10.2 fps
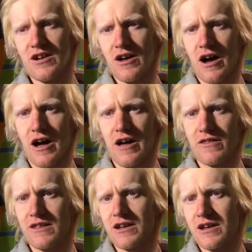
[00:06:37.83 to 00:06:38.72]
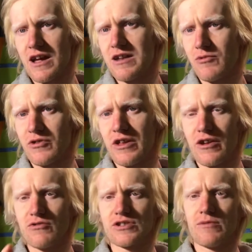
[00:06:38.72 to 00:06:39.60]
I think anyone that
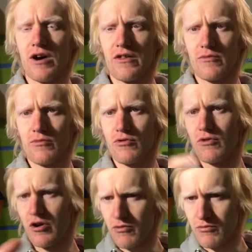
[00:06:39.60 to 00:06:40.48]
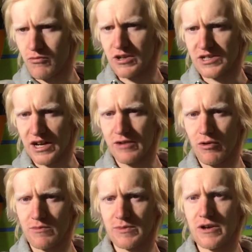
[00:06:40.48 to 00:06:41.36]
knows Carmarthen will know exactly what I'm
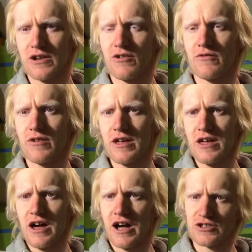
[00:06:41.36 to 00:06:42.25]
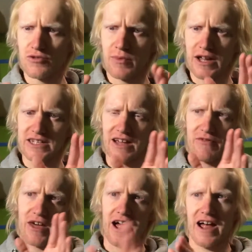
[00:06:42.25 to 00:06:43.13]
speaking of. I do plan to have
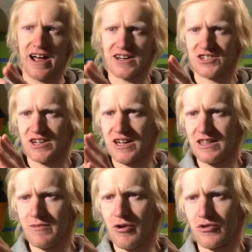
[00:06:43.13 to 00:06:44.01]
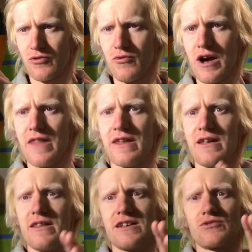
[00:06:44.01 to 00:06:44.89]
that actually in the model, and then
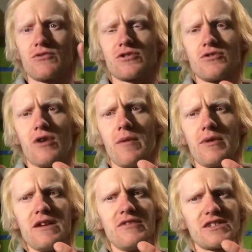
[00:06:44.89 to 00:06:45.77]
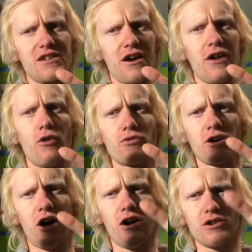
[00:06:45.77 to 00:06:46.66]
there's also, I believe it's an old
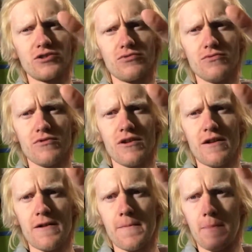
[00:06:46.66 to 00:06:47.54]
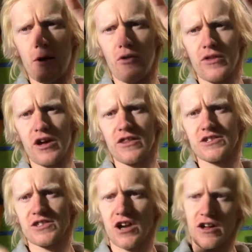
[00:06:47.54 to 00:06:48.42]
castle on the other
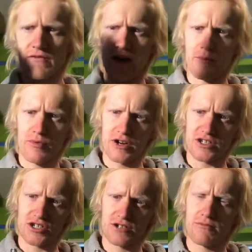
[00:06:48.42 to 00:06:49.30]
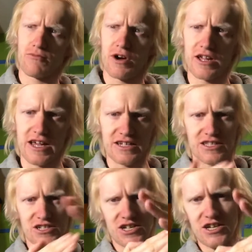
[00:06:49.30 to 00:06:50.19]
side of that bridge where you get to the
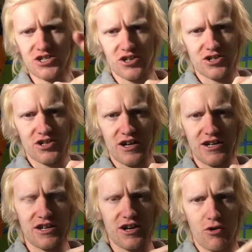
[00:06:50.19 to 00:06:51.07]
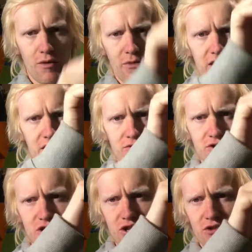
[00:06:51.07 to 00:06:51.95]
T-junction and you can go up the hill to
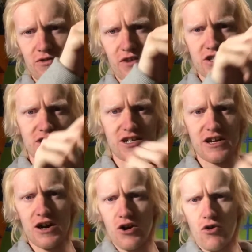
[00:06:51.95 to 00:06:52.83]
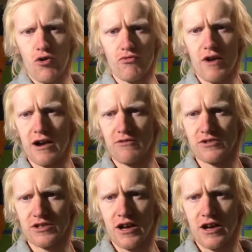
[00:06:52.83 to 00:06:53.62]
the university or round